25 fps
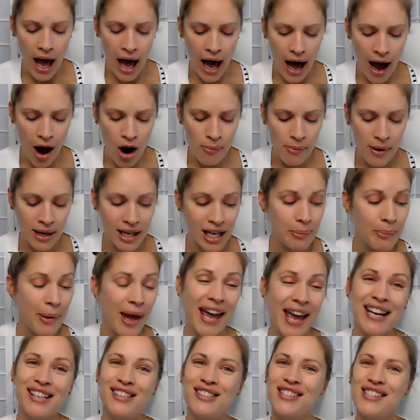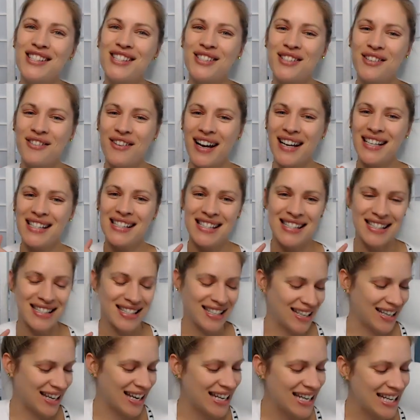How many patients do I
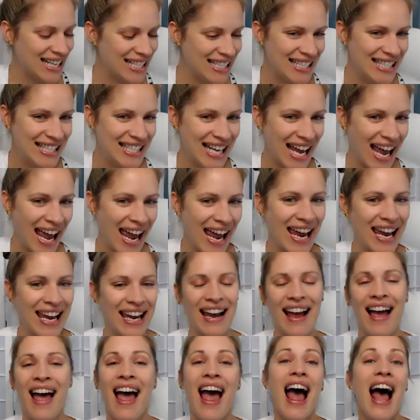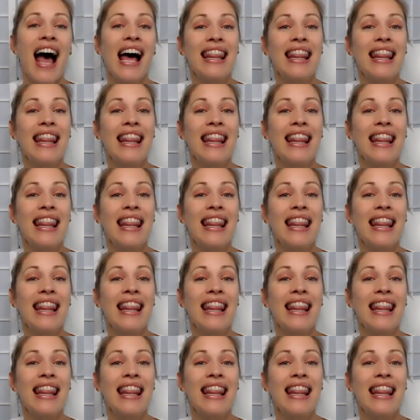see in a day?